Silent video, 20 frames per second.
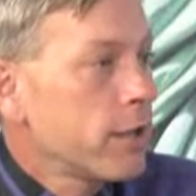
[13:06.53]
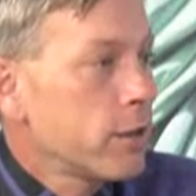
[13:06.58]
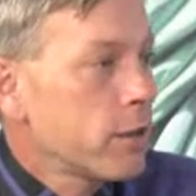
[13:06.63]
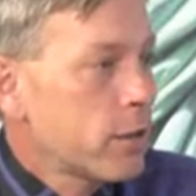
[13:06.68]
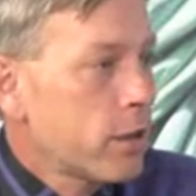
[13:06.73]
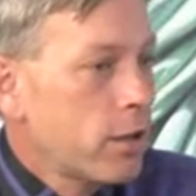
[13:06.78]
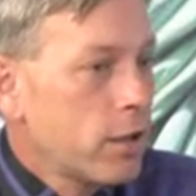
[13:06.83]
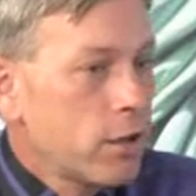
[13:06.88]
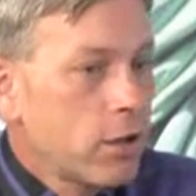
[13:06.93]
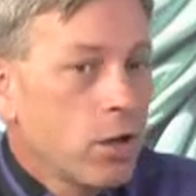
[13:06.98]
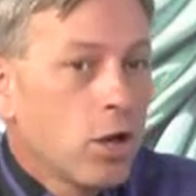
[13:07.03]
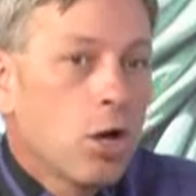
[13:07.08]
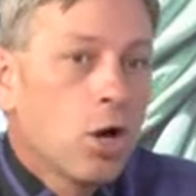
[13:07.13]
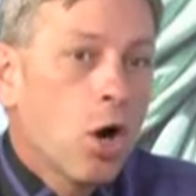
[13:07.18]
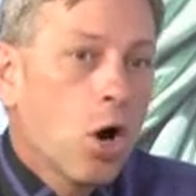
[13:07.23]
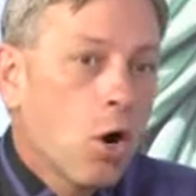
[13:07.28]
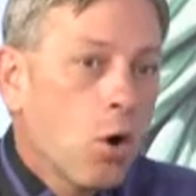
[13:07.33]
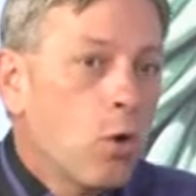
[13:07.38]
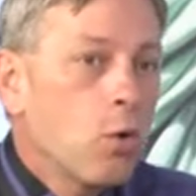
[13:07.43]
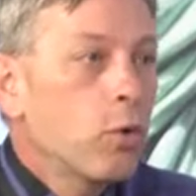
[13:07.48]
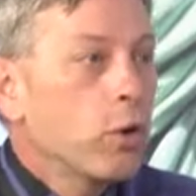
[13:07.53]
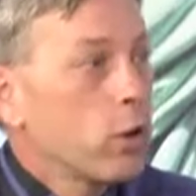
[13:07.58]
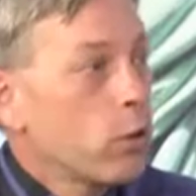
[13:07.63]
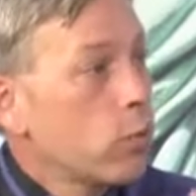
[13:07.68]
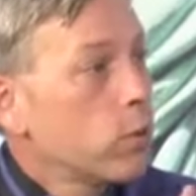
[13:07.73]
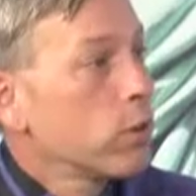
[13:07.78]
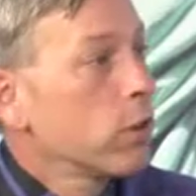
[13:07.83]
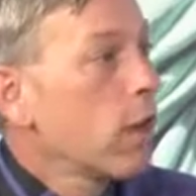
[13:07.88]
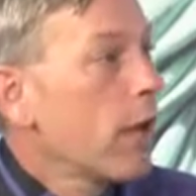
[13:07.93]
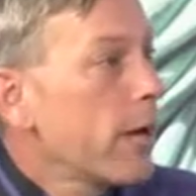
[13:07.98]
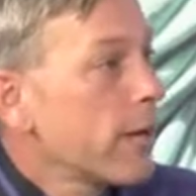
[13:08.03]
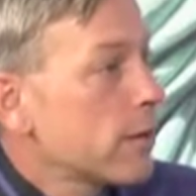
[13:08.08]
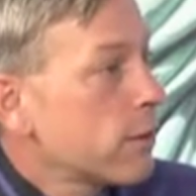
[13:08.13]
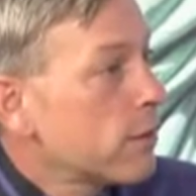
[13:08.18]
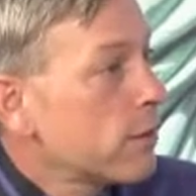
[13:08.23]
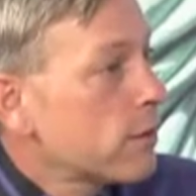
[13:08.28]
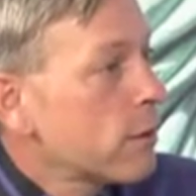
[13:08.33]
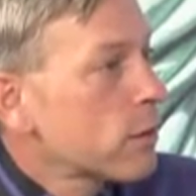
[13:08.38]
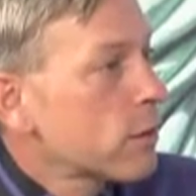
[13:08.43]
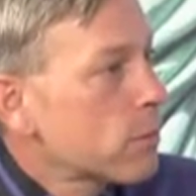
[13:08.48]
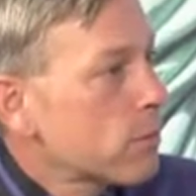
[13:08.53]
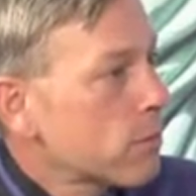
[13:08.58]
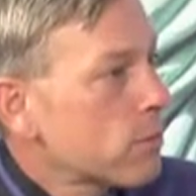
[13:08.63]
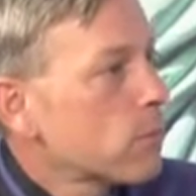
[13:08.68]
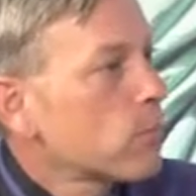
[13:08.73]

said, "Oh, you would like this?